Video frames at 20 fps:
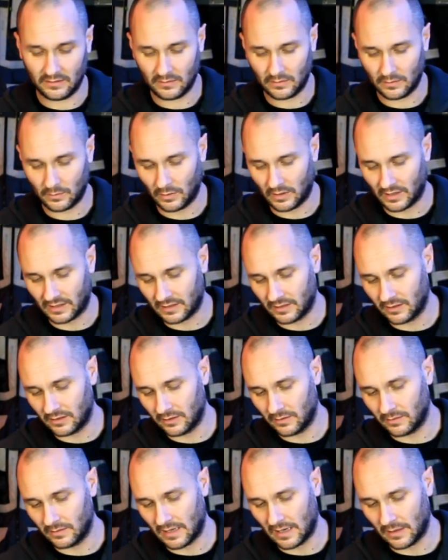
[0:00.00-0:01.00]
what I can
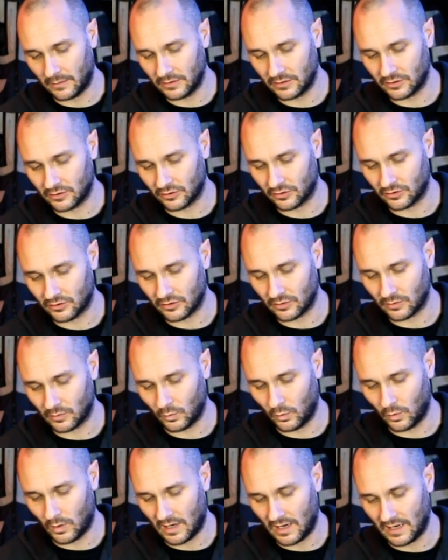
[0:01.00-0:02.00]
do now is just
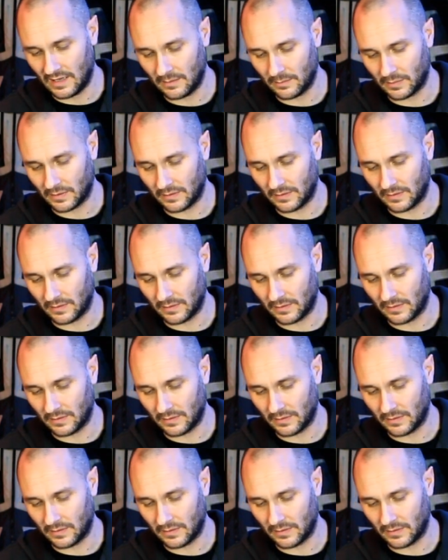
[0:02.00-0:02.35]
wipe